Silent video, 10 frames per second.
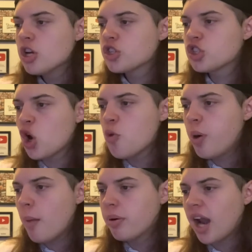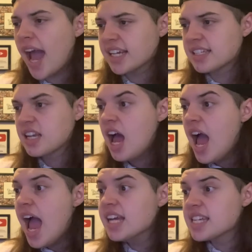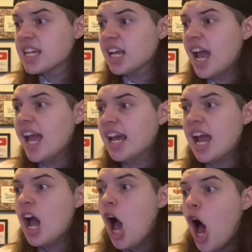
Superplex. Is he going to hit it?